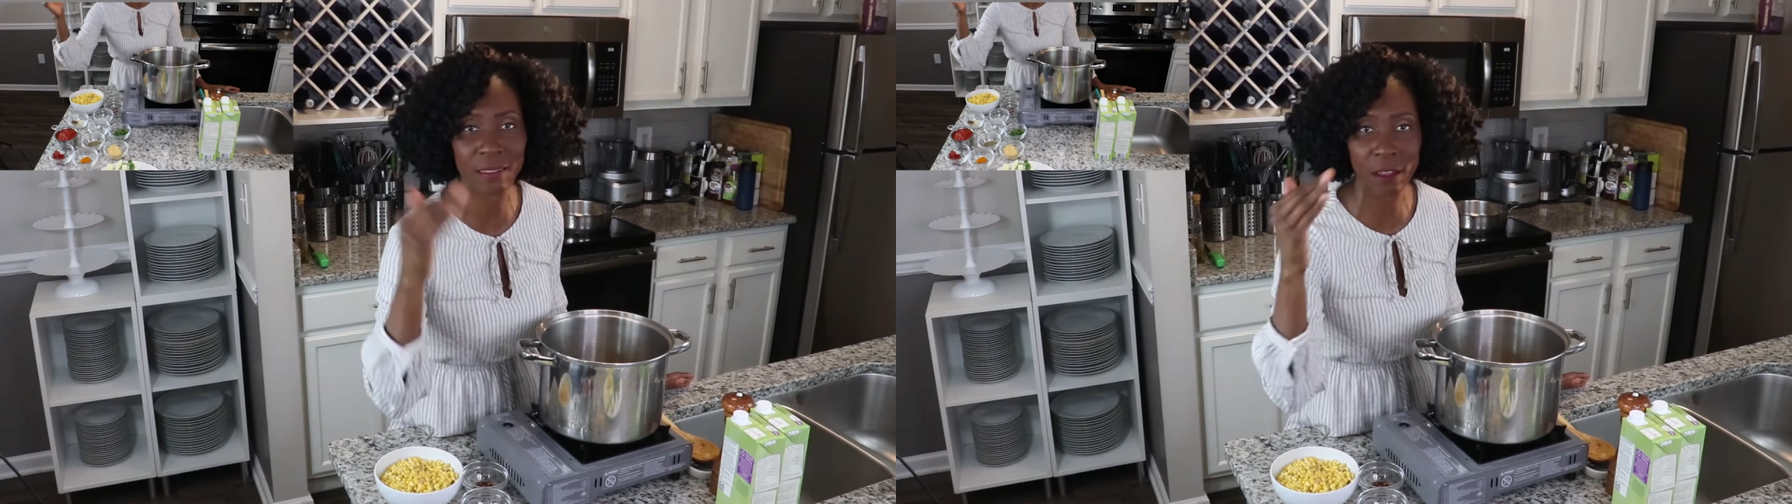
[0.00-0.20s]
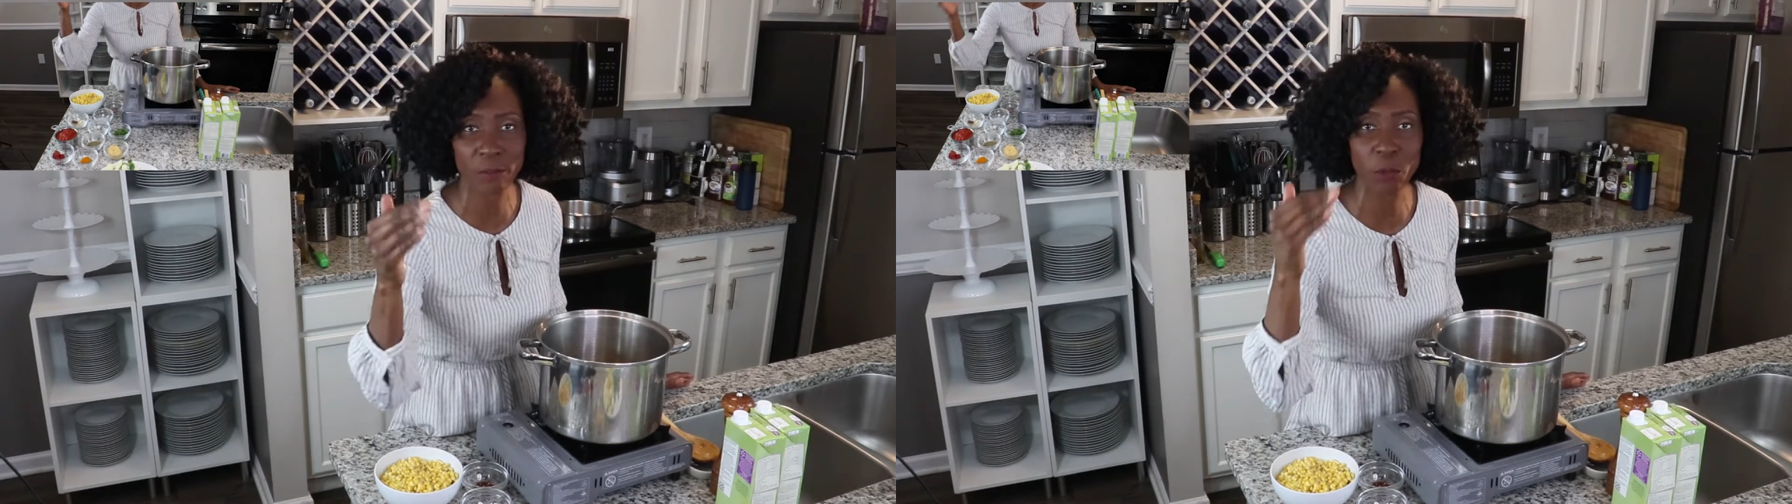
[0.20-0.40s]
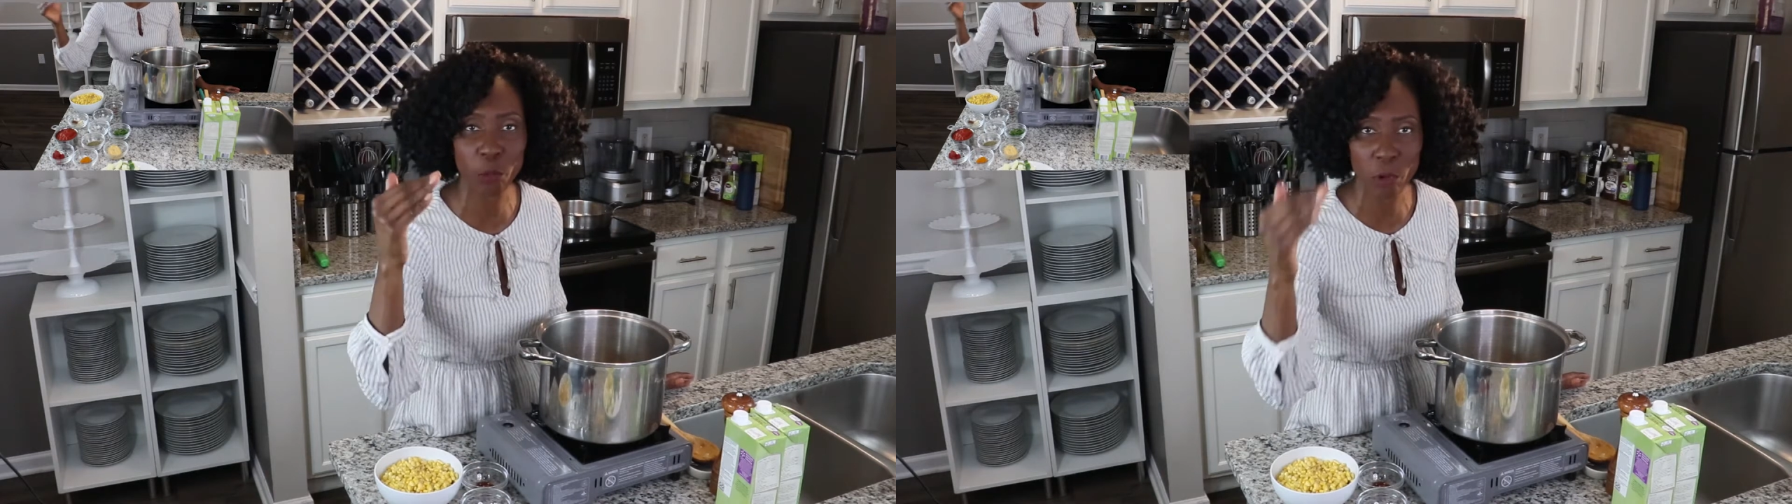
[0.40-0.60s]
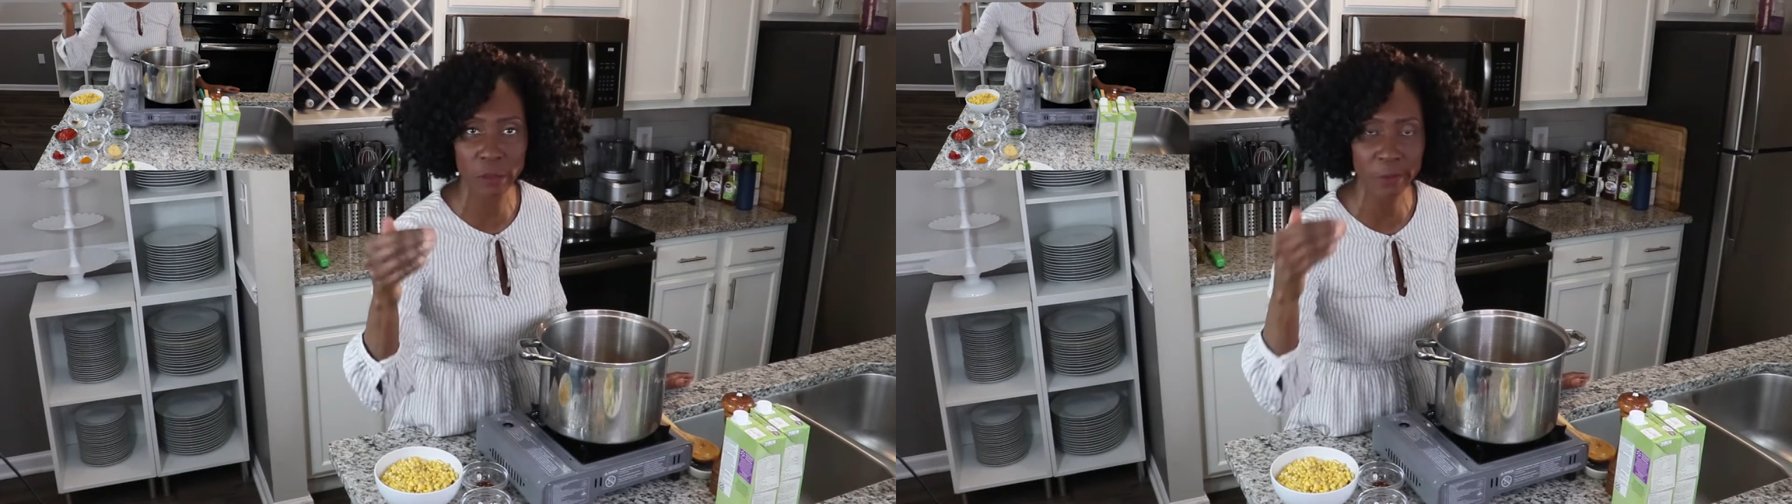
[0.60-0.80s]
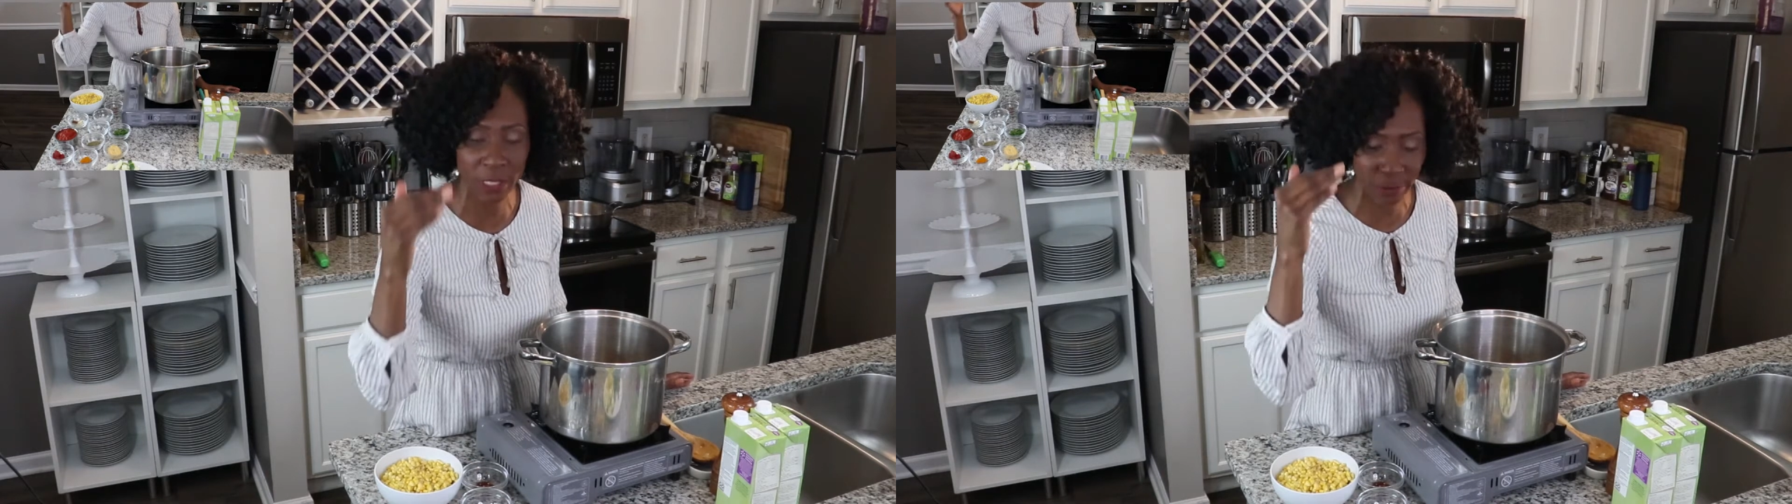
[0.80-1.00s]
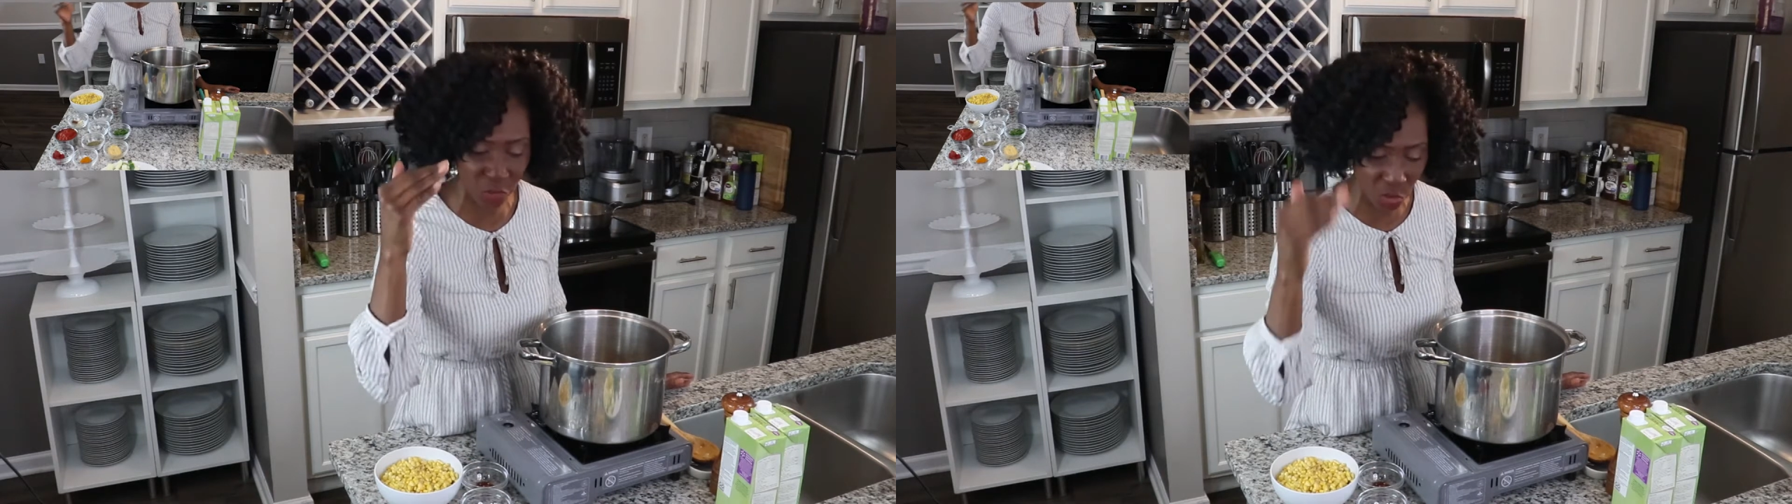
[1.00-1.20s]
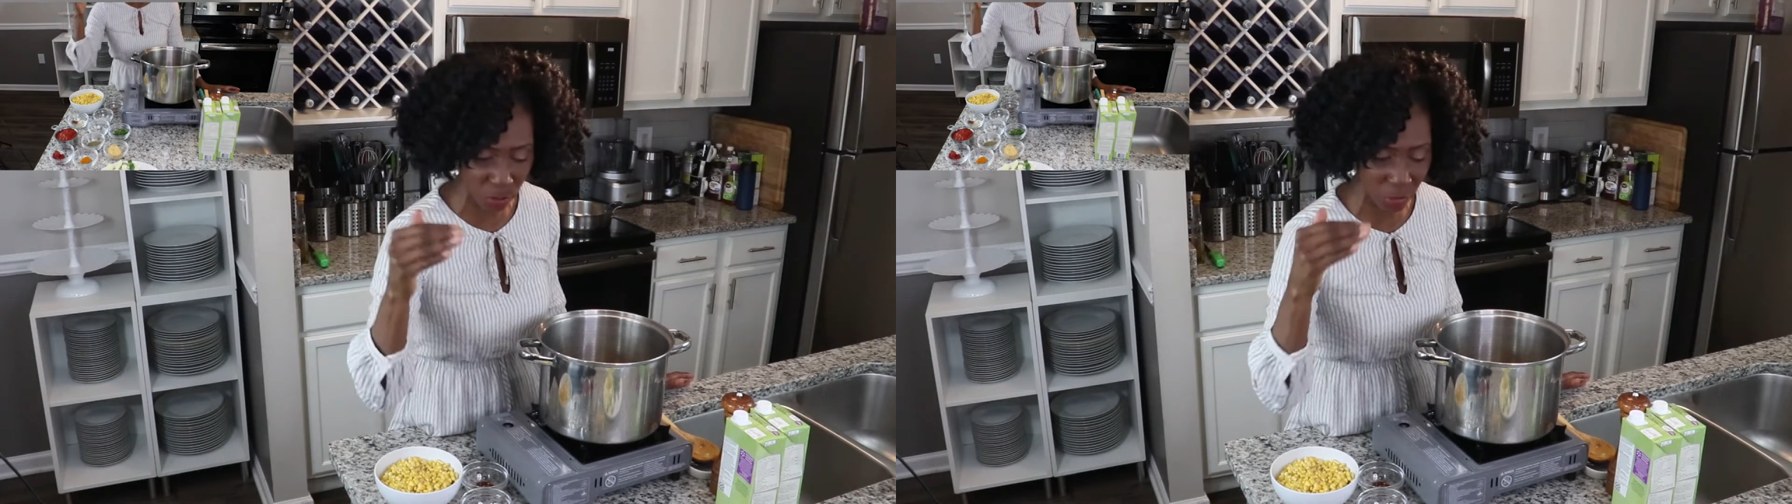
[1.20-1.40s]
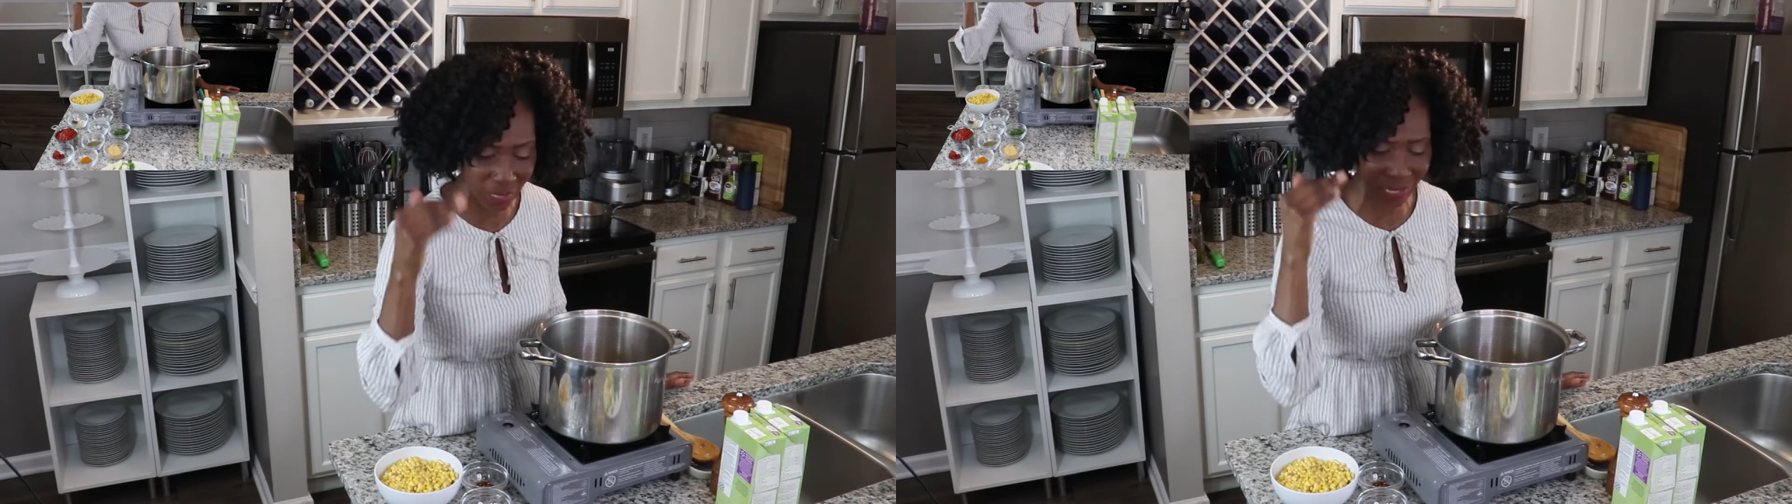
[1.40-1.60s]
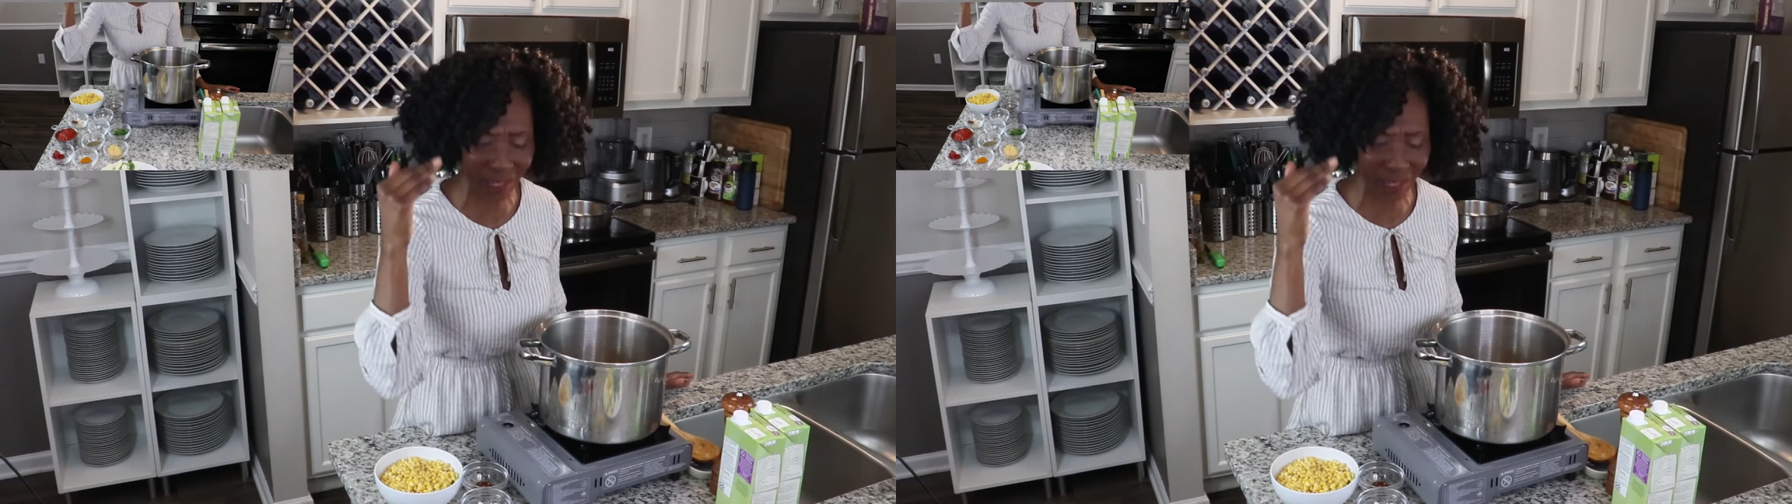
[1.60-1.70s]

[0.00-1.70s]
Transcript: love the warmth of turmeric,